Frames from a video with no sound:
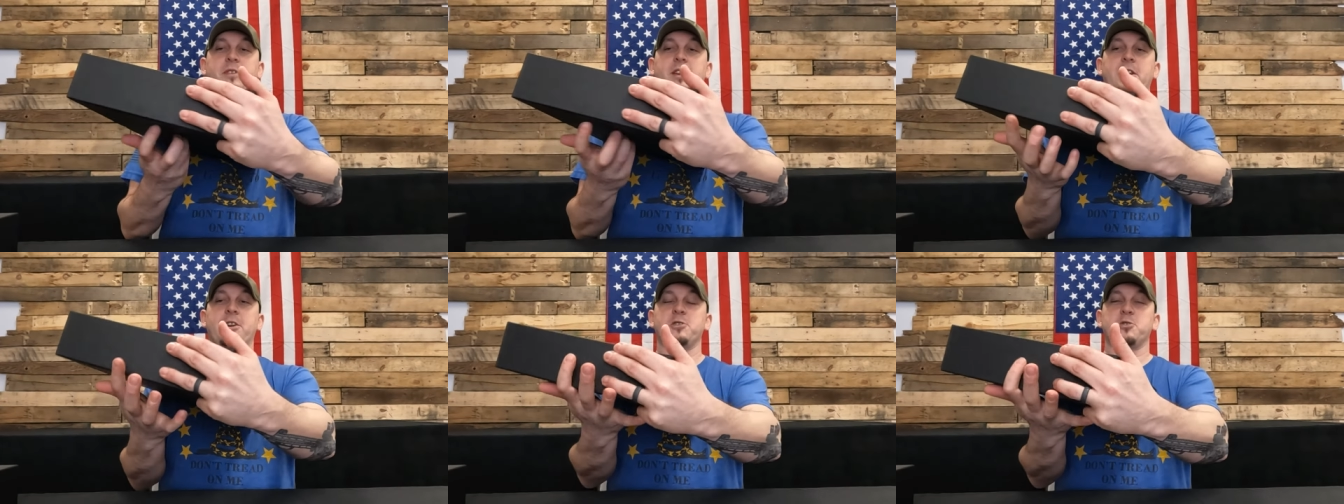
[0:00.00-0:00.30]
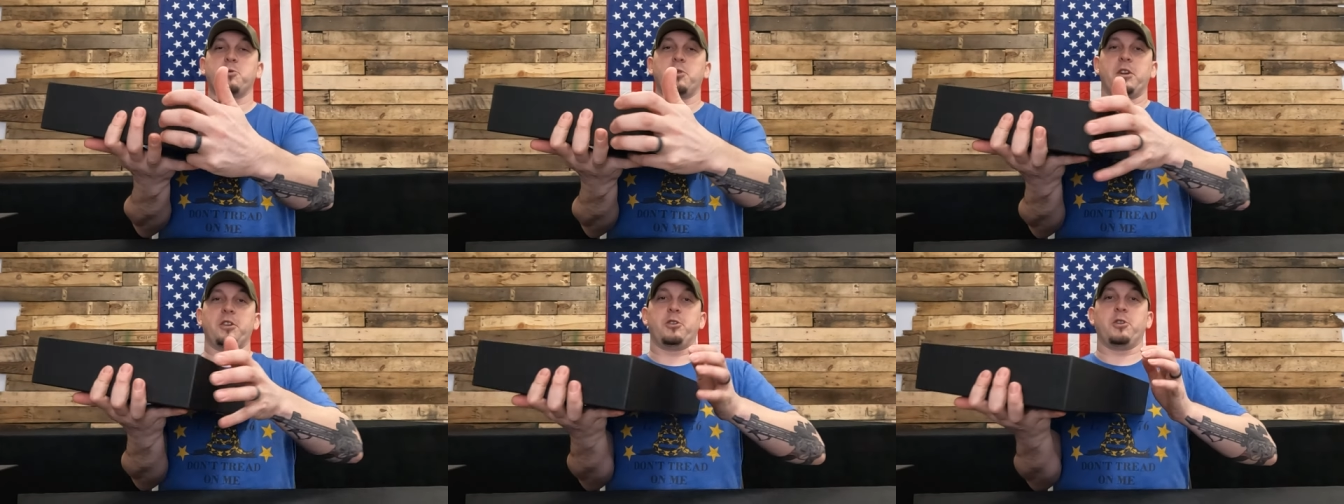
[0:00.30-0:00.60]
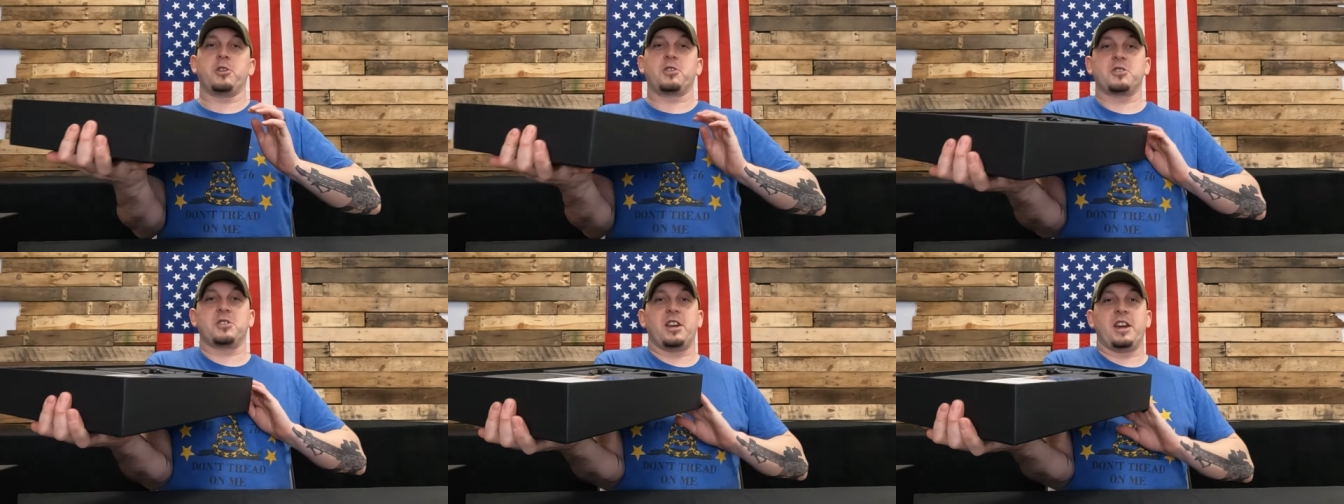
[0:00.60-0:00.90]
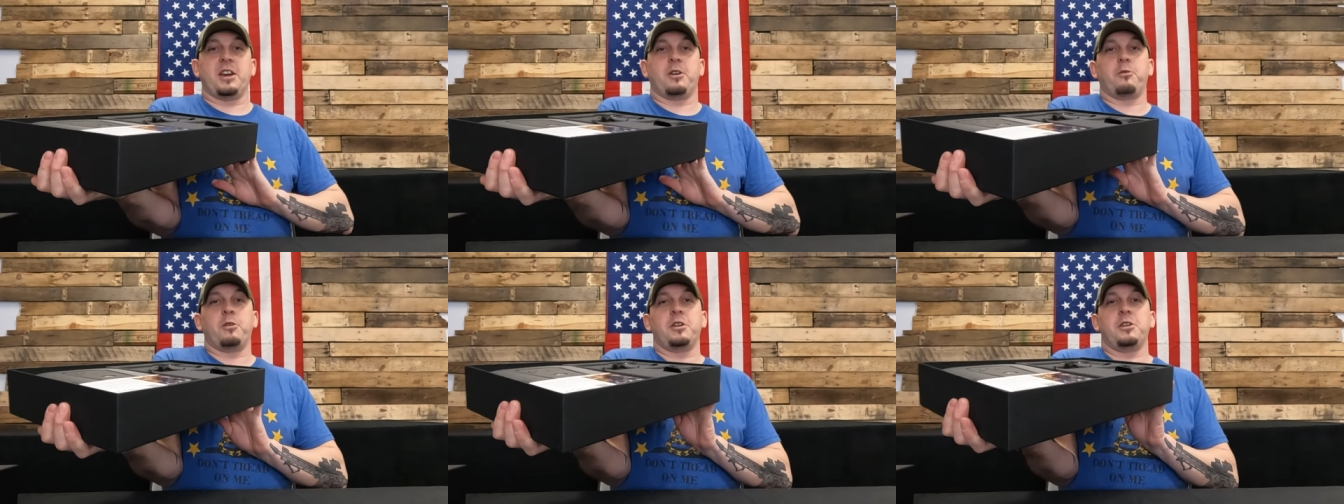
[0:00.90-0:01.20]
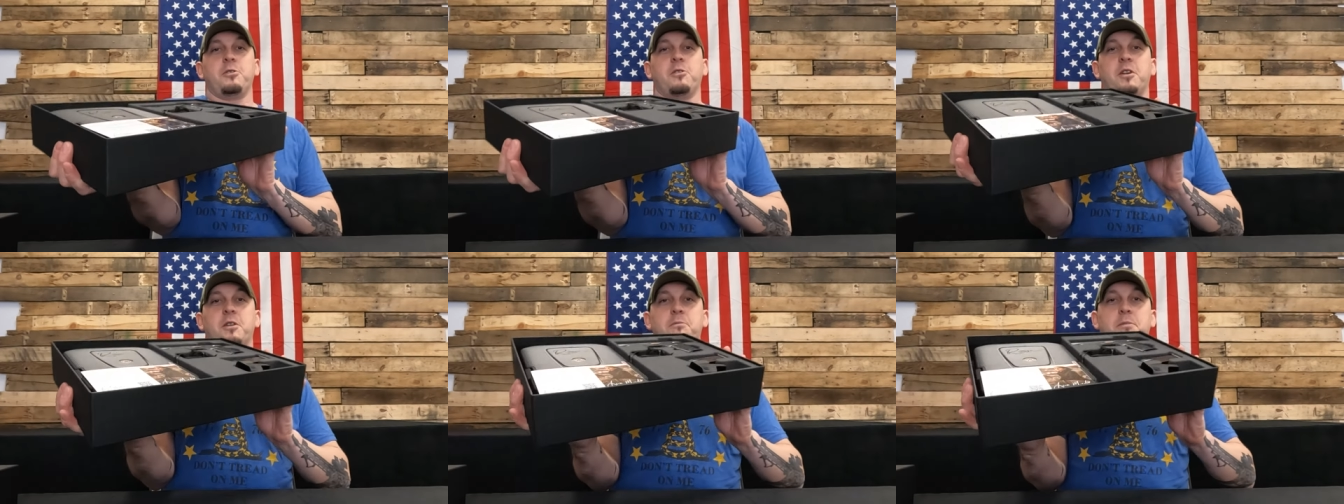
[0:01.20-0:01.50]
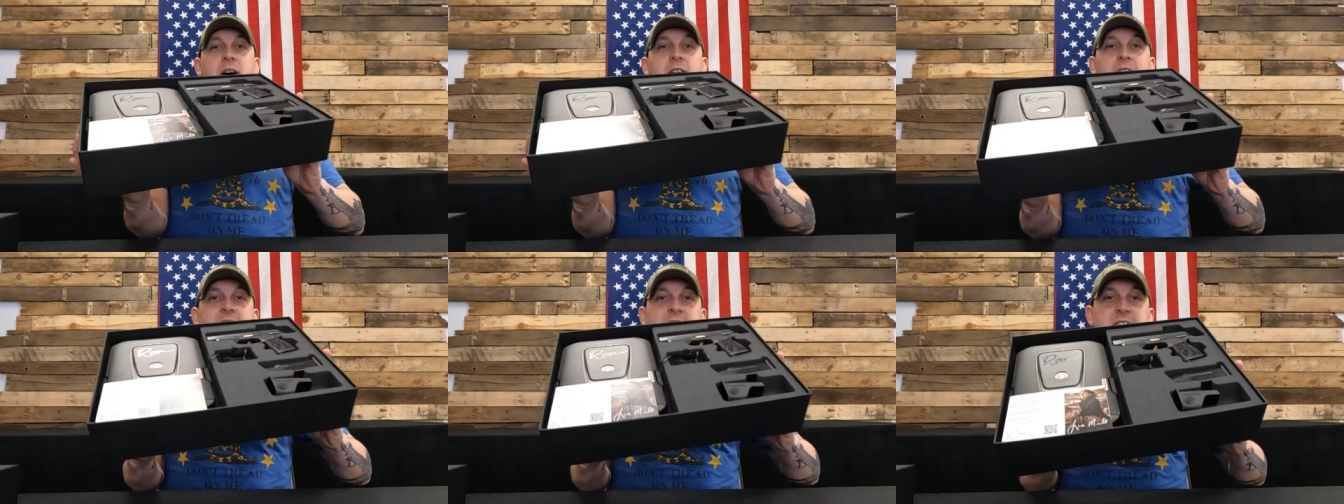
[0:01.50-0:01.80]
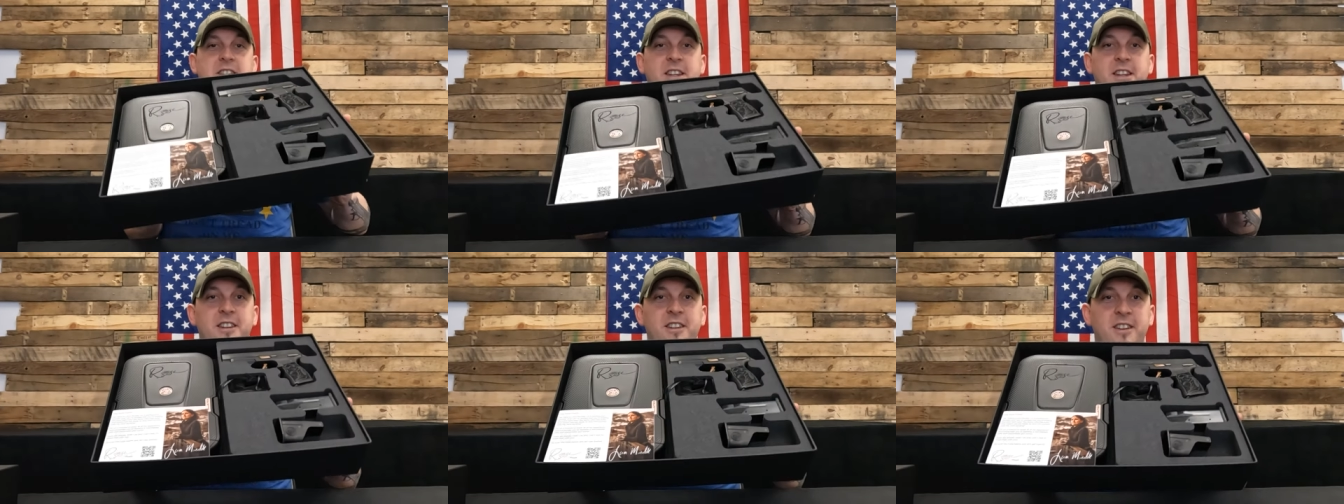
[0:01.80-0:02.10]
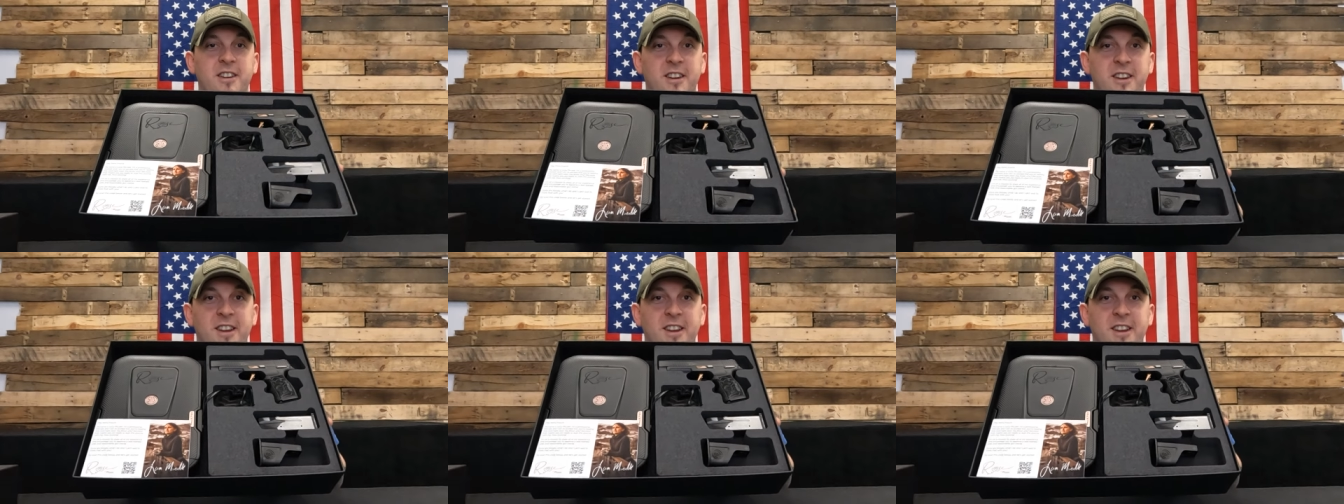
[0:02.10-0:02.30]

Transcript: here's what it looks like when you unbox it